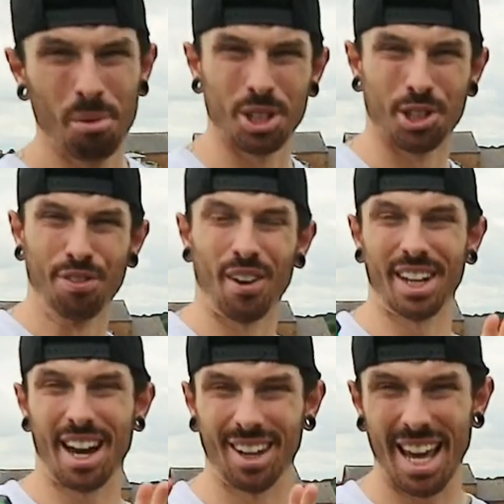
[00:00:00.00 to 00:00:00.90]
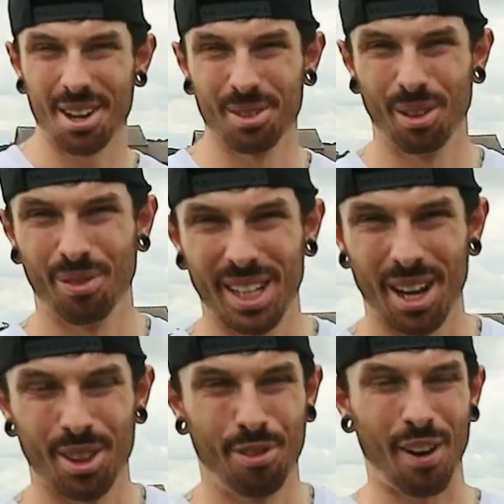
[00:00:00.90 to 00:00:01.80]
which you'll find out later in the
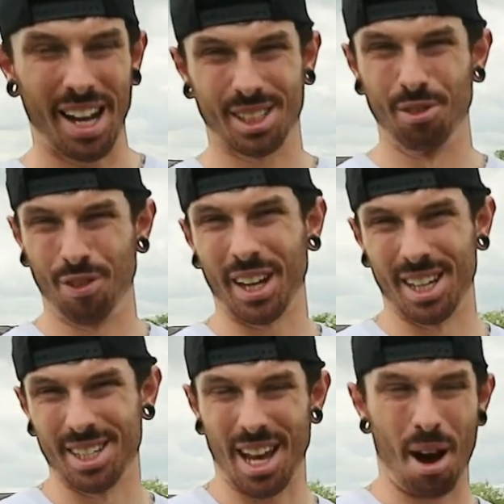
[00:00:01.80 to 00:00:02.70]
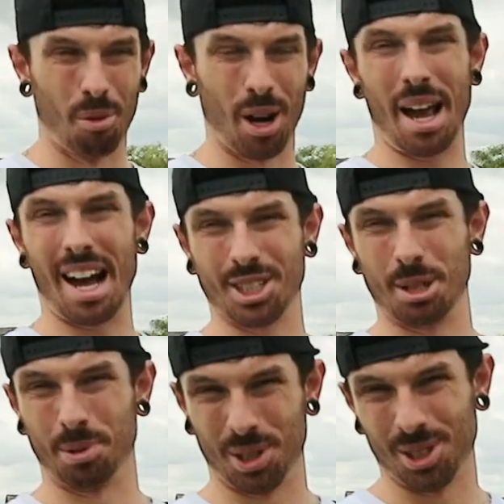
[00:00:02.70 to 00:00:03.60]
video, the facts and figures and what it actually
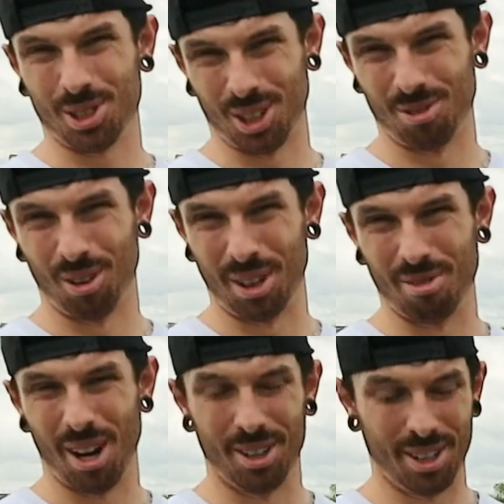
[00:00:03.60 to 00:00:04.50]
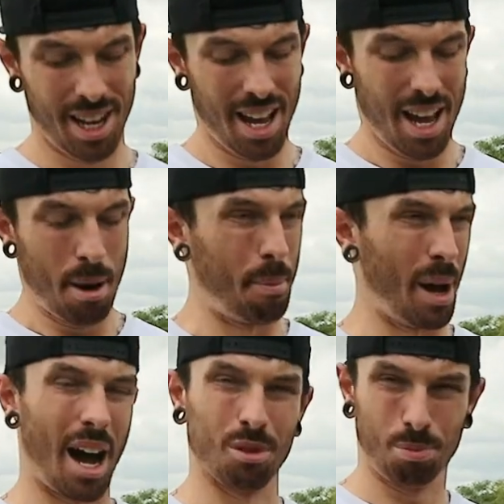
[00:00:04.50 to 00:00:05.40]
produced on the rolling road.
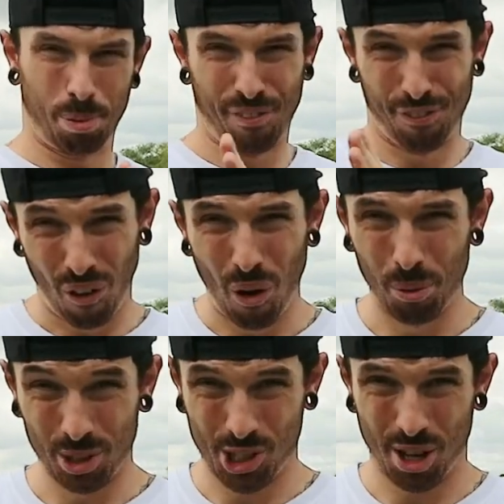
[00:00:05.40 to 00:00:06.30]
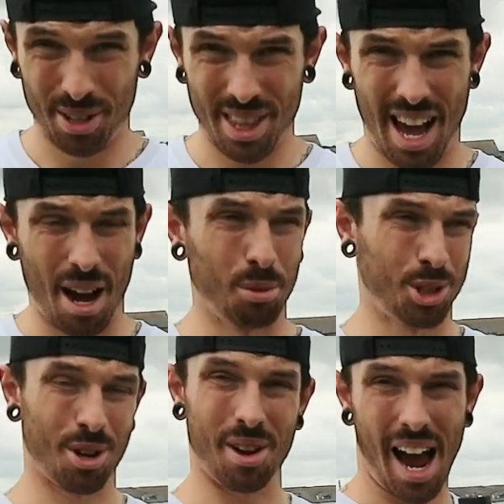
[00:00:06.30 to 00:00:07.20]
But before we show you that, we'll
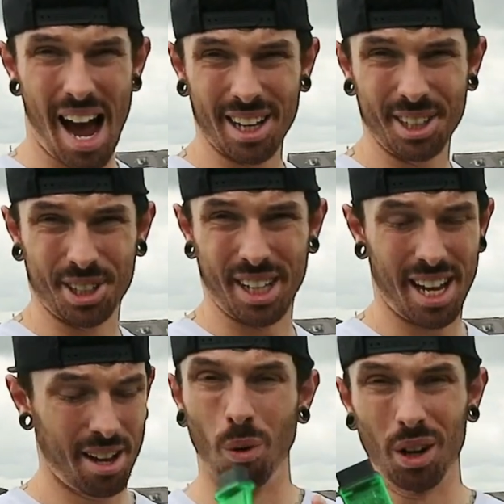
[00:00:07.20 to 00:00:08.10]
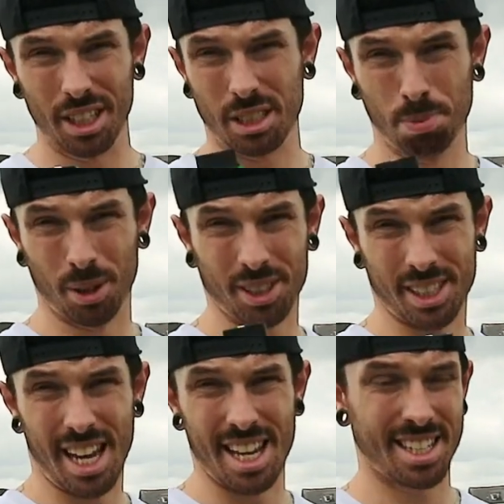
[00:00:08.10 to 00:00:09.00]
show you how you did it, what this product
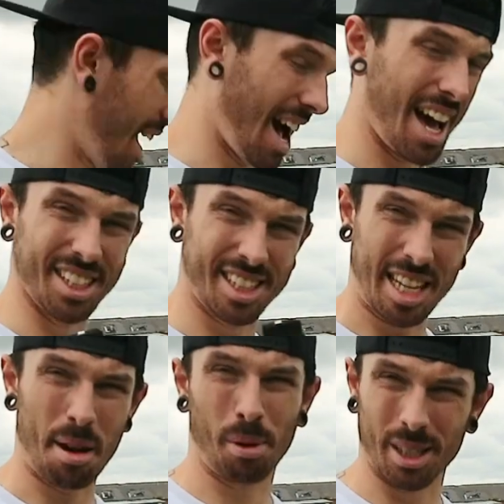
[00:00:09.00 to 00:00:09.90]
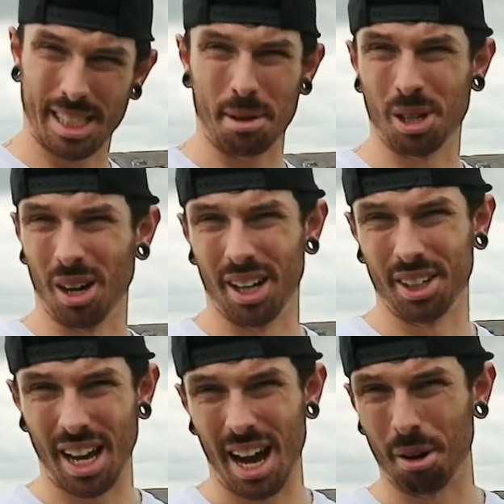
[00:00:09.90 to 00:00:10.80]
is, and the step-by-step guide
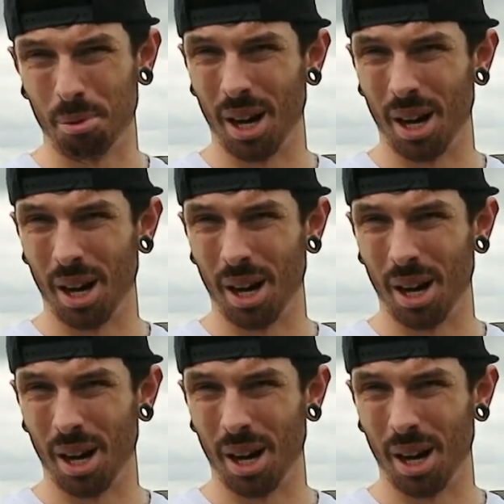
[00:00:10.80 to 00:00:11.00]
on how it